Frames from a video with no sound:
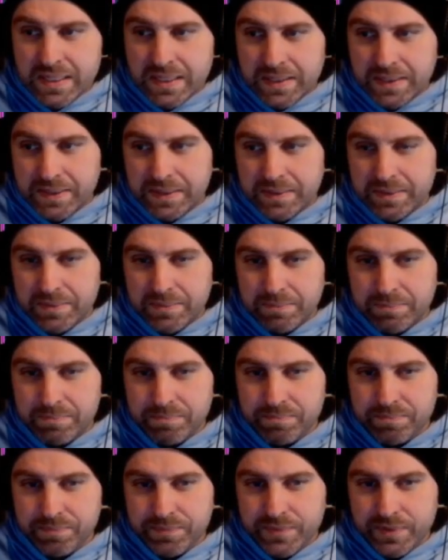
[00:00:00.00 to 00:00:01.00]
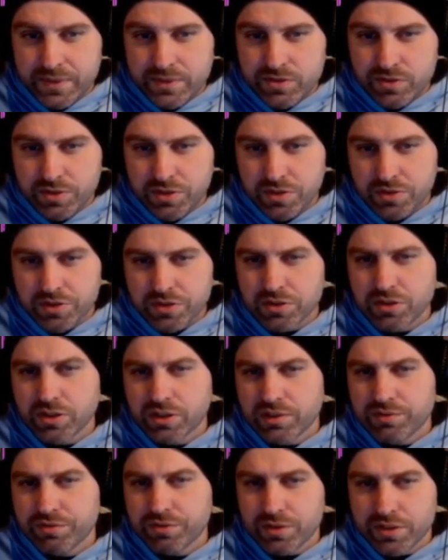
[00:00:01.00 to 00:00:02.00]
So you're
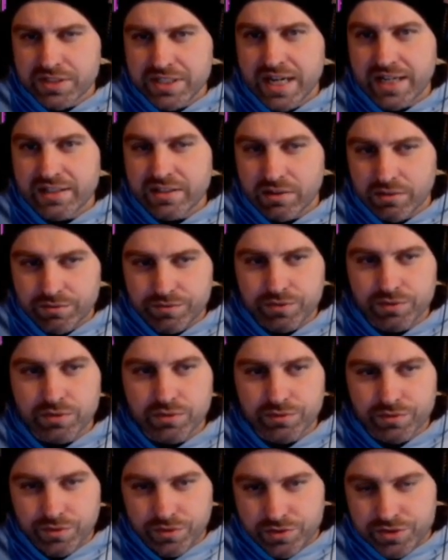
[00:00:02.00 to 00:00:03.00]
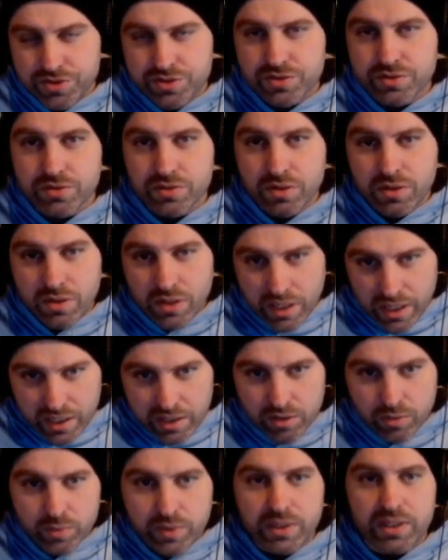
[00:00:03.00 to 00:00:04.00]
looking for attack down for the first
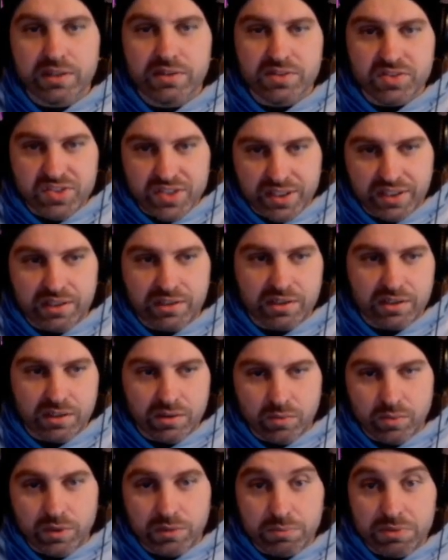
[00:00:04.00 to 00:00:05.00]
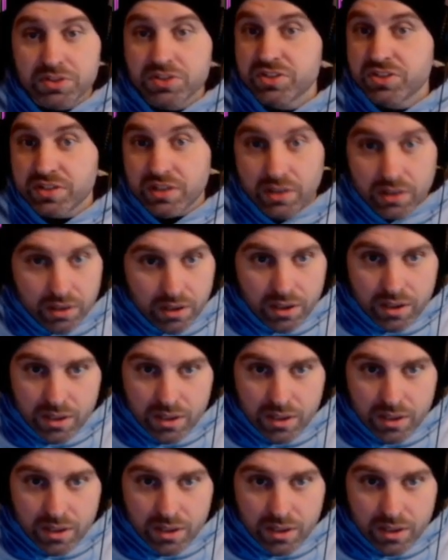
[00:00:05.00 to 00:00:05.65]
AoE and the second AoE, but still,